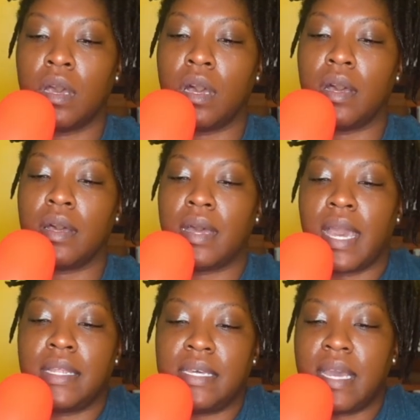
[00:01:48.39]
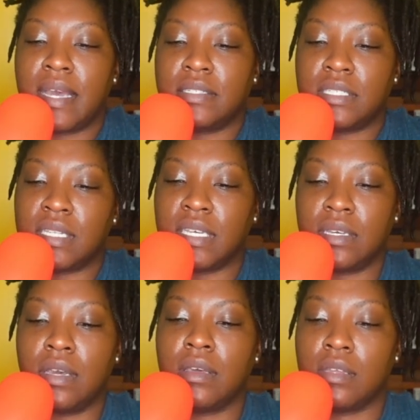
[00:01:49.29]

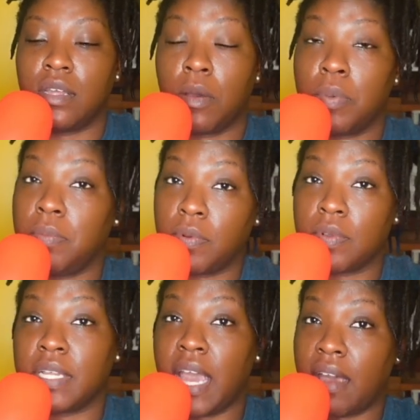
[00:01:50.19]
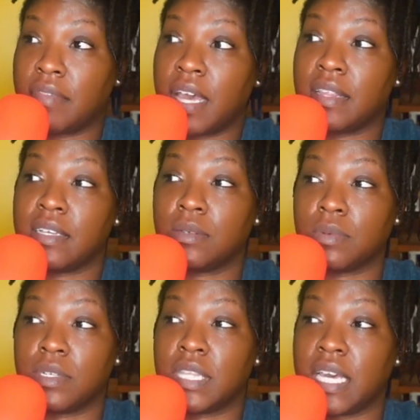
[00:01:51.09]
ADHD, you know, people really have that. That's a
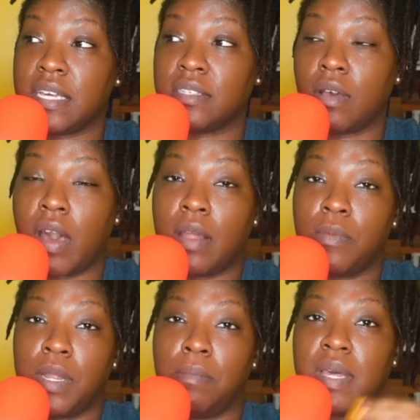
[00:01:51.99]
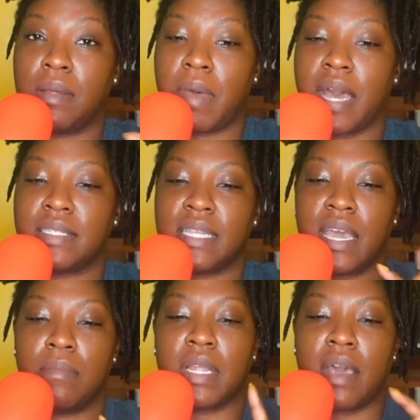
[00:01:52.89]
real thing. So I don't want to minimize
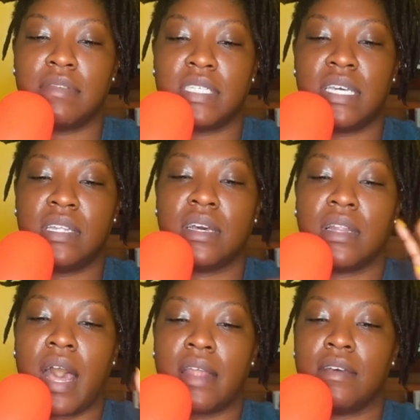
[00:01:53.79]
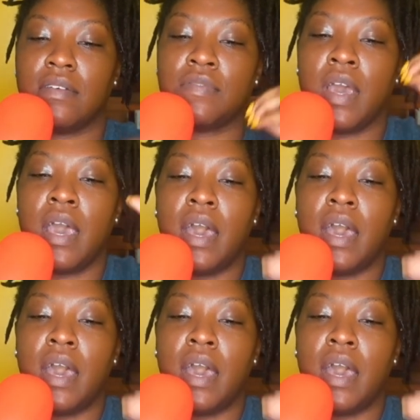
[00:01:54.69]
that, but I've seen a lot of